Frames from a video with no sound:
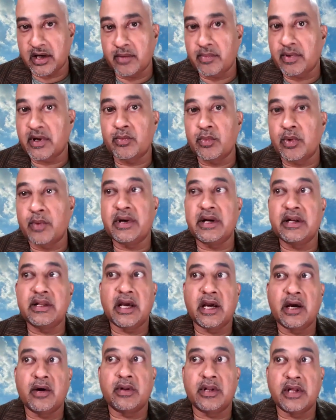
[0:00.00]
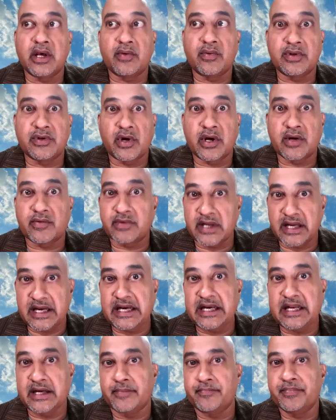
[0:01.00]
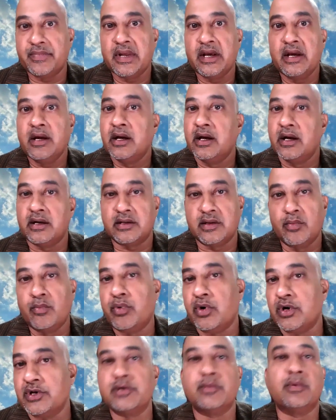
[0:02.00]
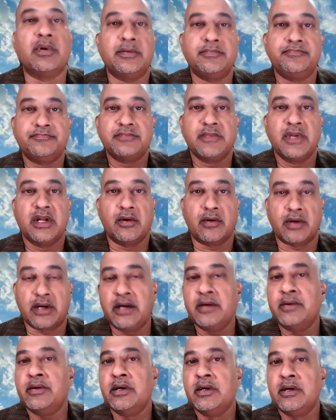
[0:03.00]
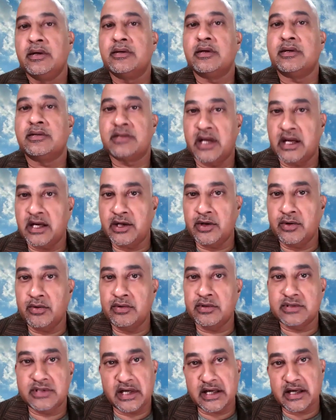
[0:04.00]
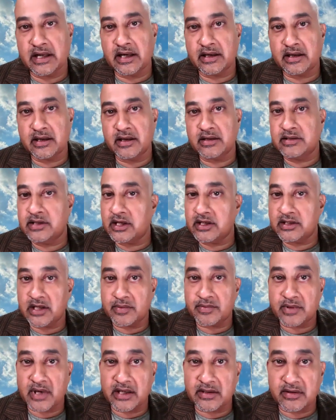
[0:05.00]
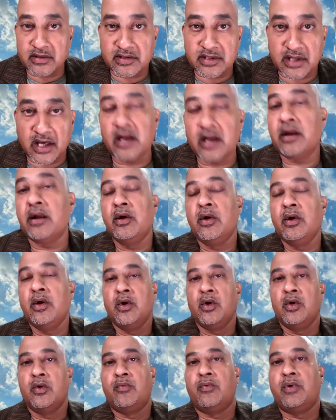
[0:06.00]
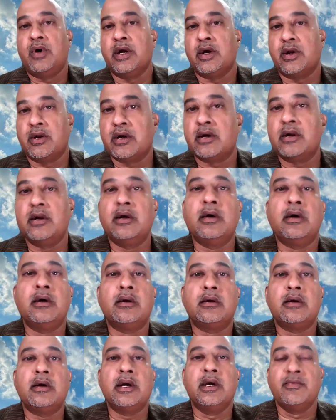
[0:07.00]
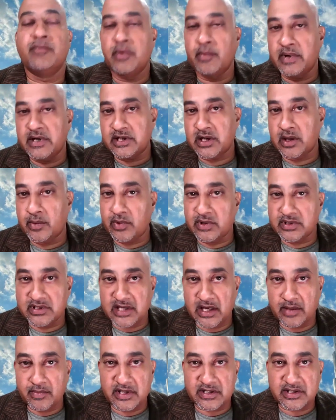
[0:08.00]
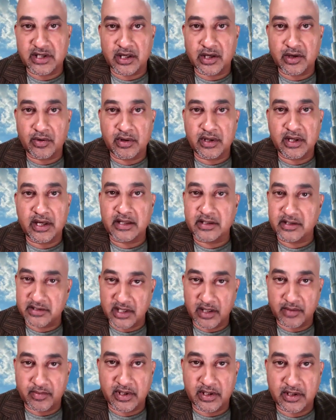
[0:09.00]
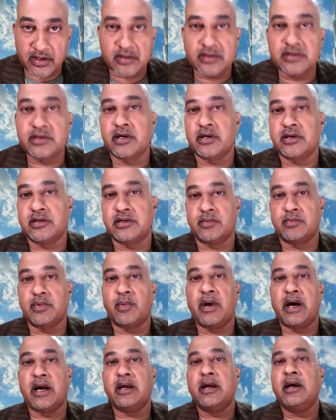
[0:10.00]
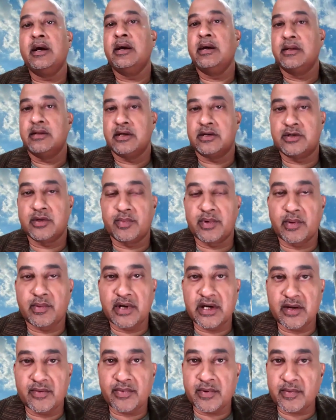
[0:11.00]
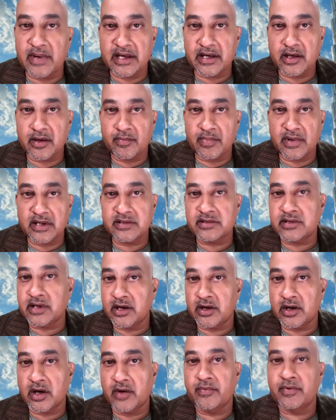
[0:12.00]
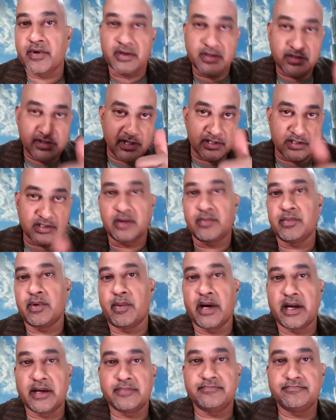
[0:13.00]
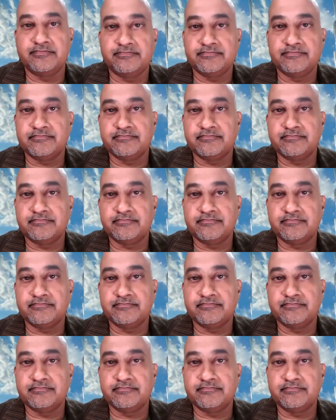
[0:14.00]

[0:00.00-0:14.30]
Okay, but moment they are withdrawing from the ATM, it is impossible. Okay, so stay tuned, stay connected, stay subscribed to this channel for your regular information about cyber security and the cyber news. Cheers, then bye bye. This is Subramaniam from ITRIPLUS signing off now. Cheers, then bye bye.